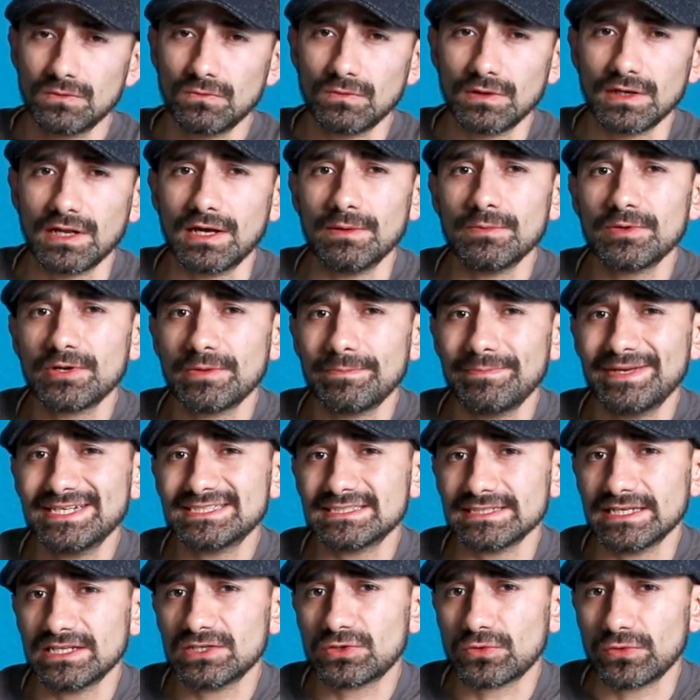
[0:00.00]
While I'm gonna
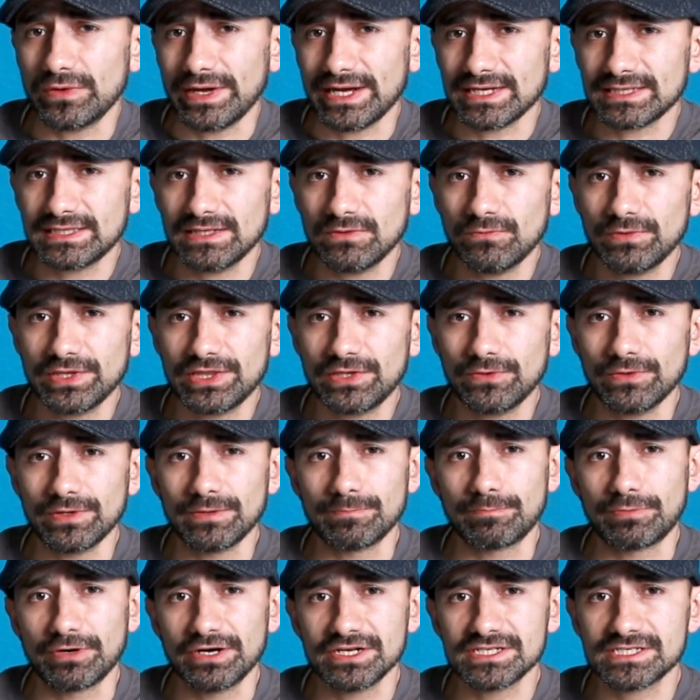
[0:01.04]
miss interacting with you
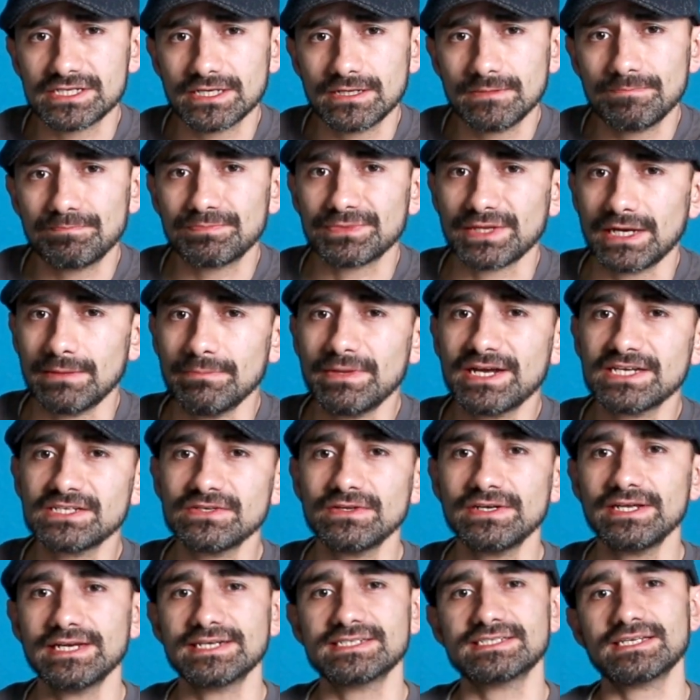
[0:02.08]
in person, I'm
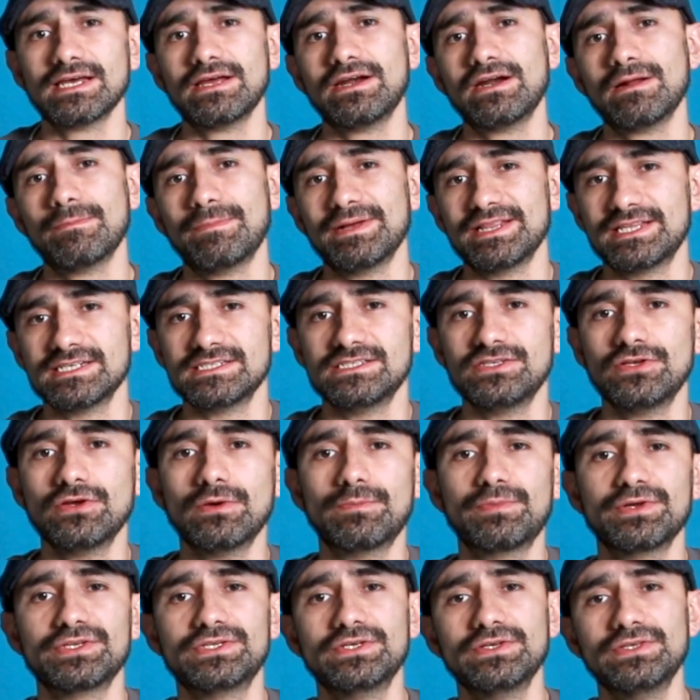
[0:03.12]
actually excited about this new
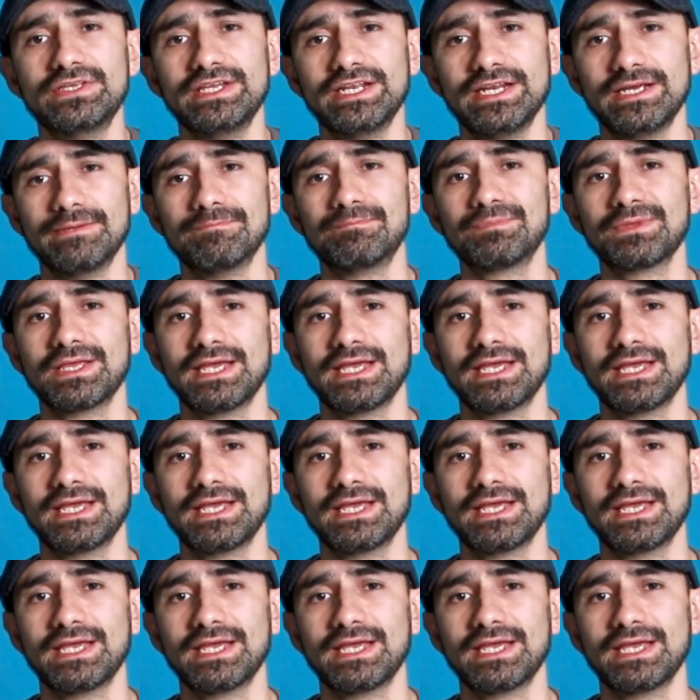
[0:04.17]
opportunity,